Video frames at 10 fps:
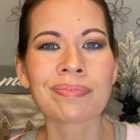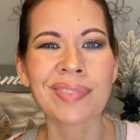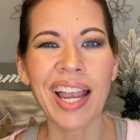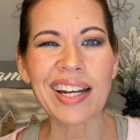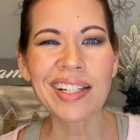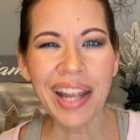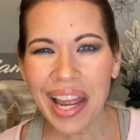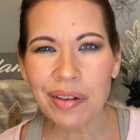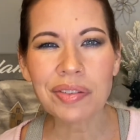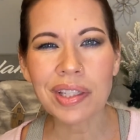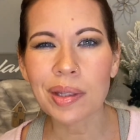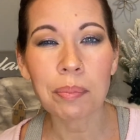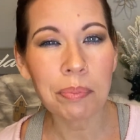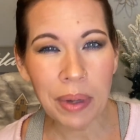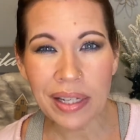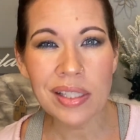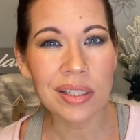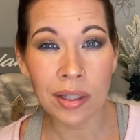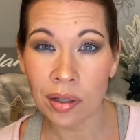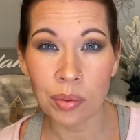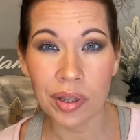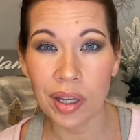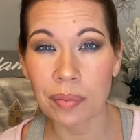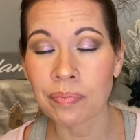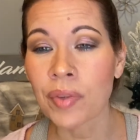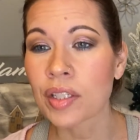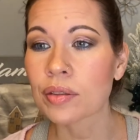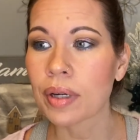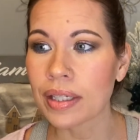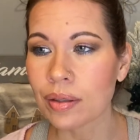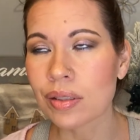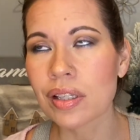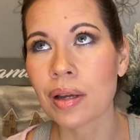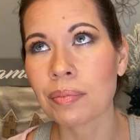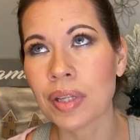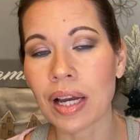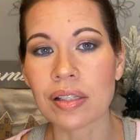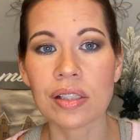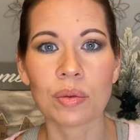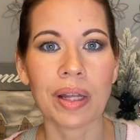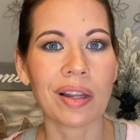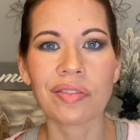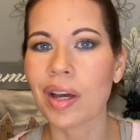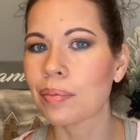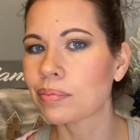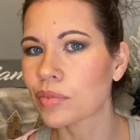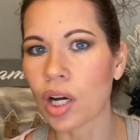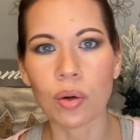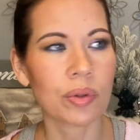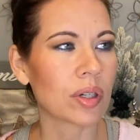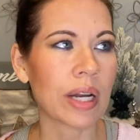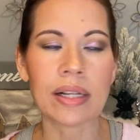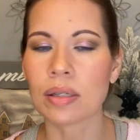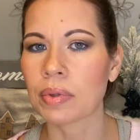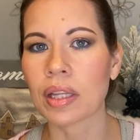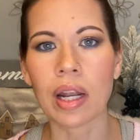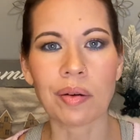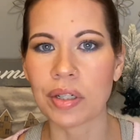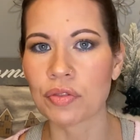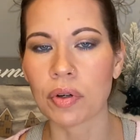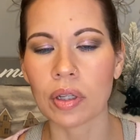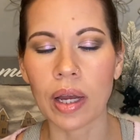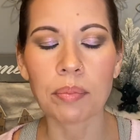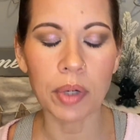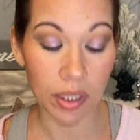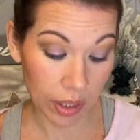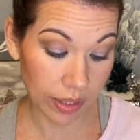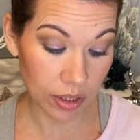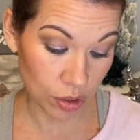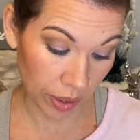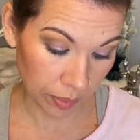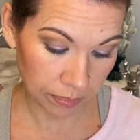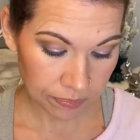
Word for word: I didn't have like the best luck with them. Do I use them? Yes. Do I love them? No. They're not something that I reach for a lot, but I did try them.